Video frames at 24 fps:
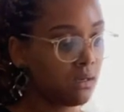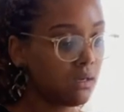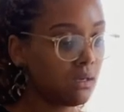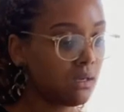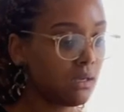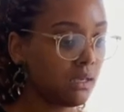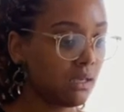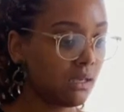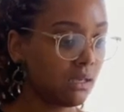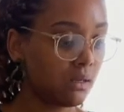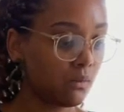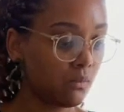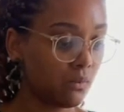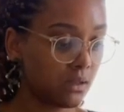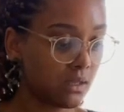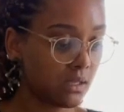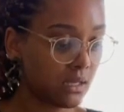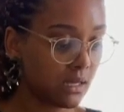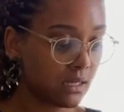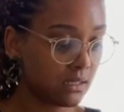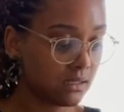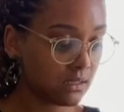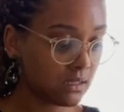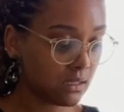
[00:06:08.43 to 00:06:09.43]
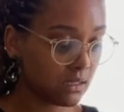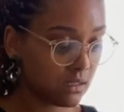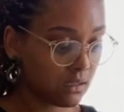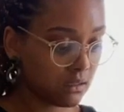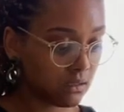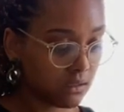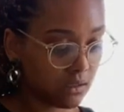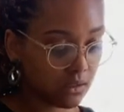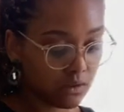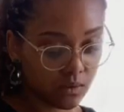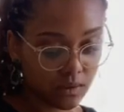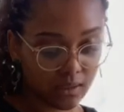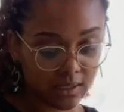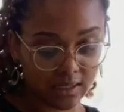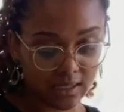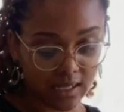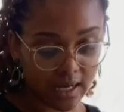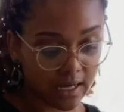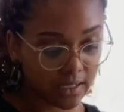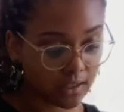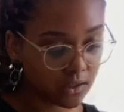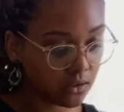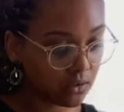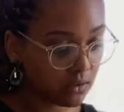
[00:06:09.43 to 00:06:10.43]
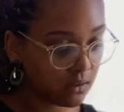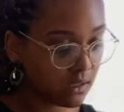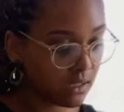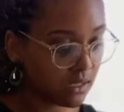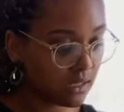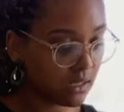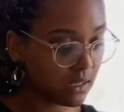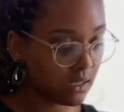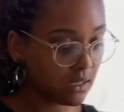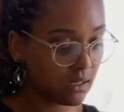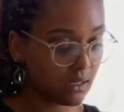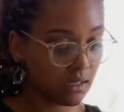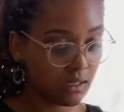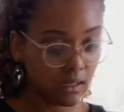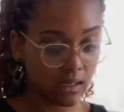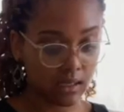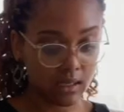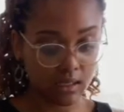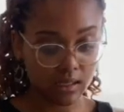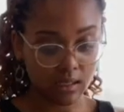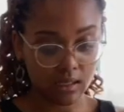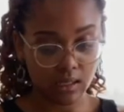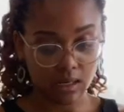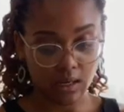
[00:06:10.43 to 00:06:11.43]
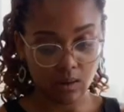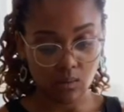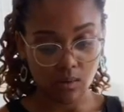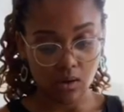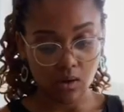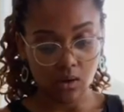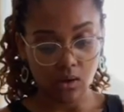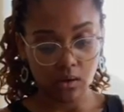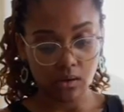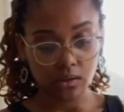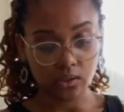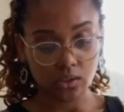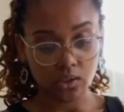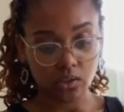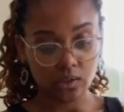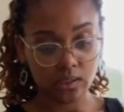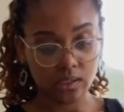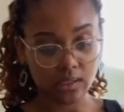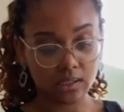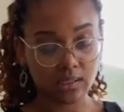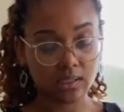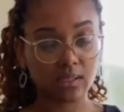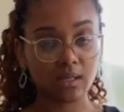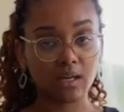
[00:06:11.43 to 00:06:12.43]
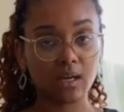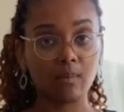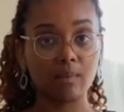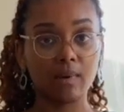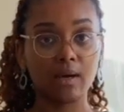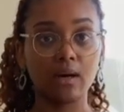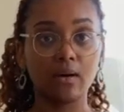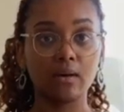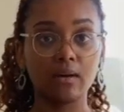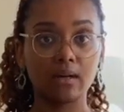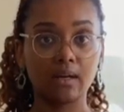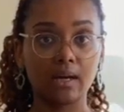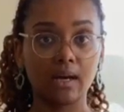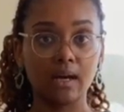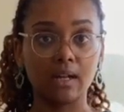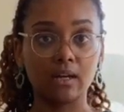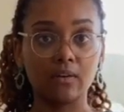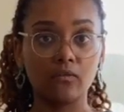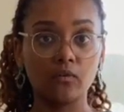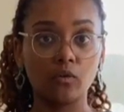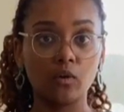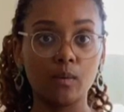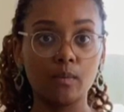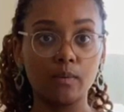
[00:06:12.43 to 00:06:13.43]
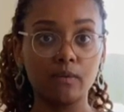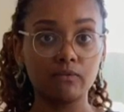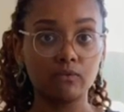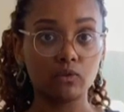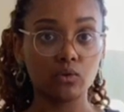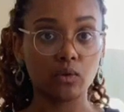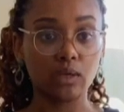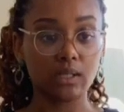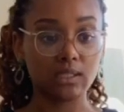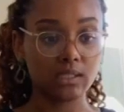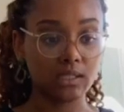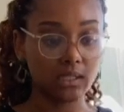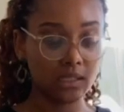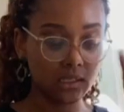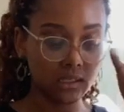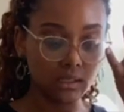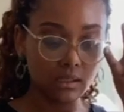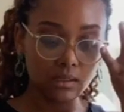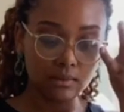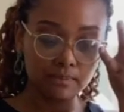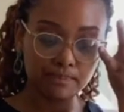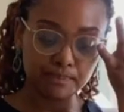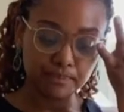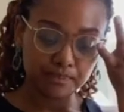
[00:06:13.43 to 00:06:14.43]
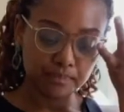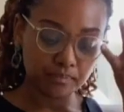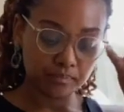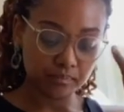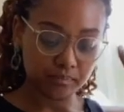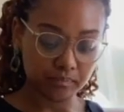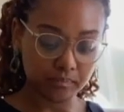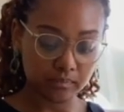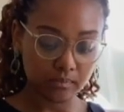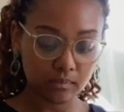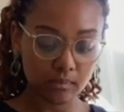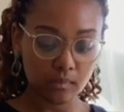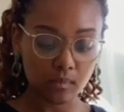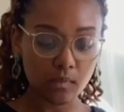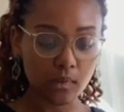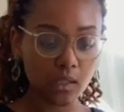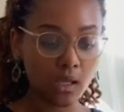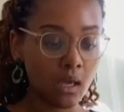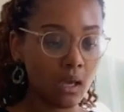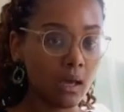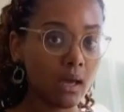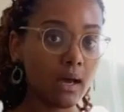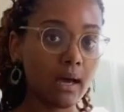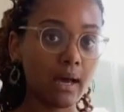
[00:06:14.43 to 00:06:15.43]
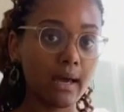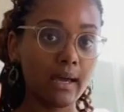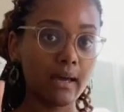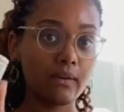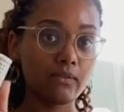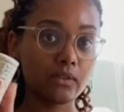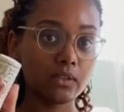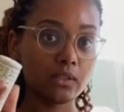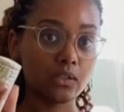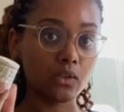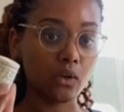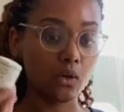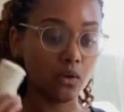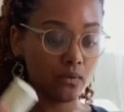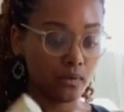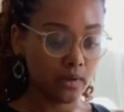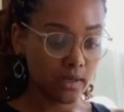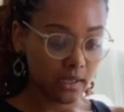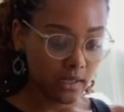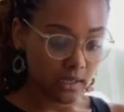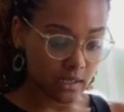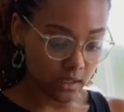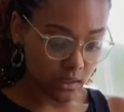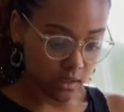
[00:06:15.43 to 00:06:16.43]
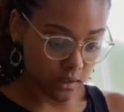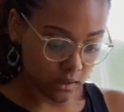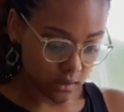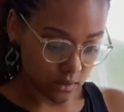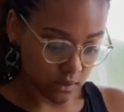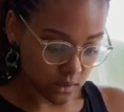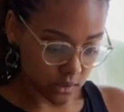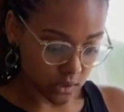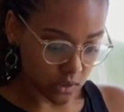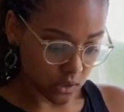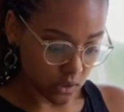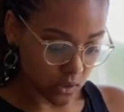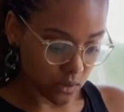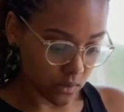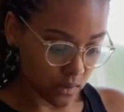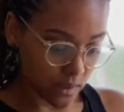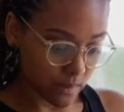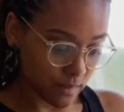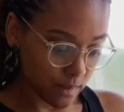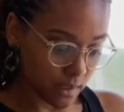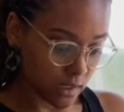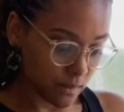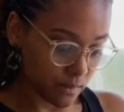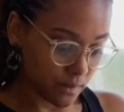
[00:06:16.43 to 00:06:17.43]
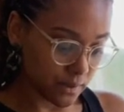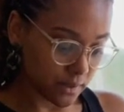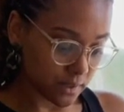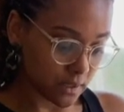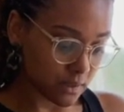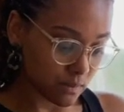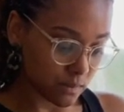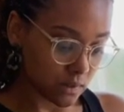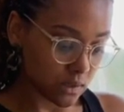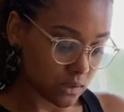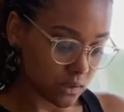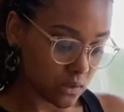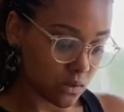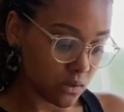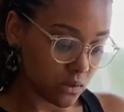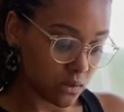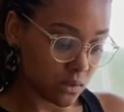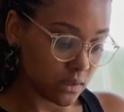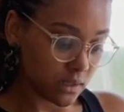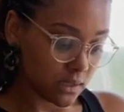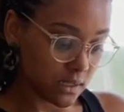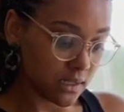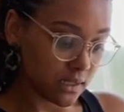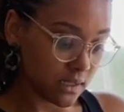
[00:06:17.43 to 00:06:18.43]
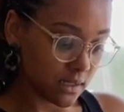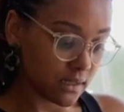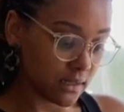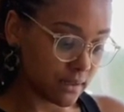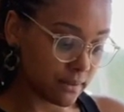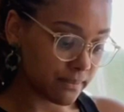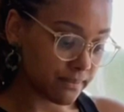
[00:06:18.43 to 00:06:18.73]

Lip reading: And what that's gonna do is saturate it, and I want all the juices to come out and kind of form a dressing. I have salt right here, so I'm gonna put some salt on it.